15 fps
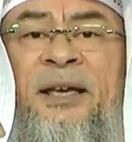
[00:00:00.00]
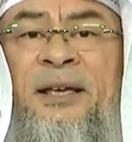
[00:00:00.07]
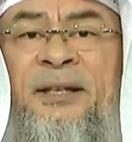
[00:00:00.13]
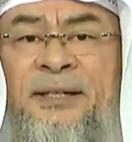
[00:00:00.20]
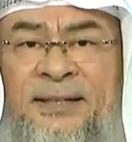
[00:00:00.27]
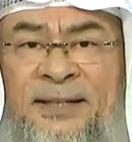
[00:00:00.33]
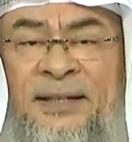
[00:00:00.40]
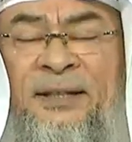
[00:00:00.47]
a
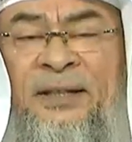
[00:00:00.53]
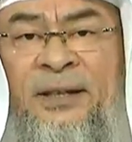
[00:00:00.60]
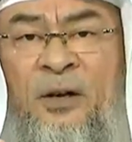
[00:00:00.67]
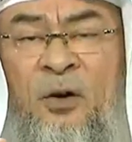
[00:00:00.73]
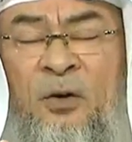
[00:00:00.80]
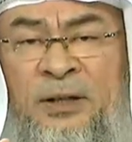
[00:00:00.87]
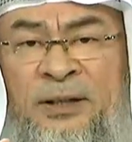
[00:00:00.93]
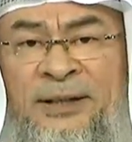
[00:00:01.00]
city
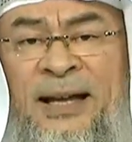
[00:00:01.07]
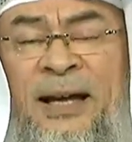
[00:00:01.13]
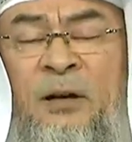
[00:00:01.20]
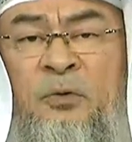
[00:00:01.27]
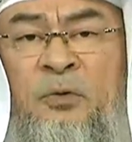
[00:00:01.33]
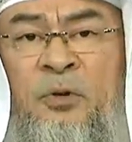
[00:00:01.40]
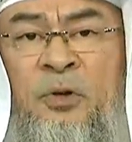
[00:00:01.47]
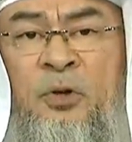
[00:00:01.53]
or a
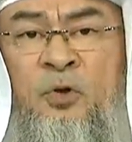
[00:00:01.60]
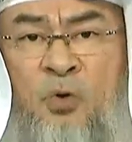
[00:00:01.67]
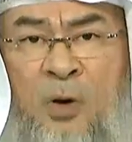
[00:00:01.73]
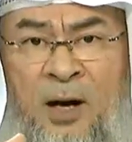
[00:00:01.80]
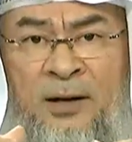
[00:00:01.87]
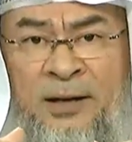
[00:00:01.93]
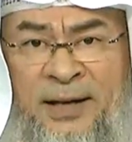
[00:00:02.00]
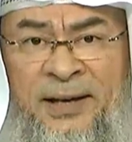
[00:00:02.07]
town you
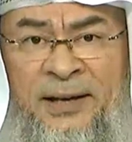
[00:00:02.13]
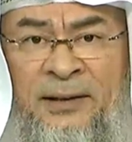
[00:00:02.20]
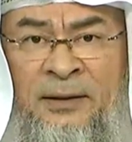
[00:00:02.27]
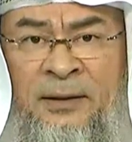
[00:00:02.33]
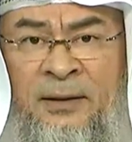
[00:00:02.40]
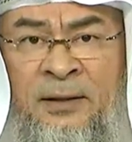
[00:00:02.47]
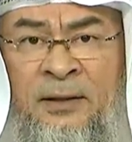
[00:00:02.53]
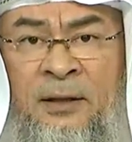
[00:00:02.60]
are
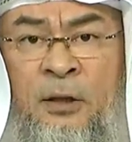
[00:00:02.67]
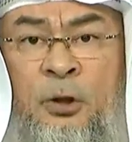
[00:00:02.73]
in,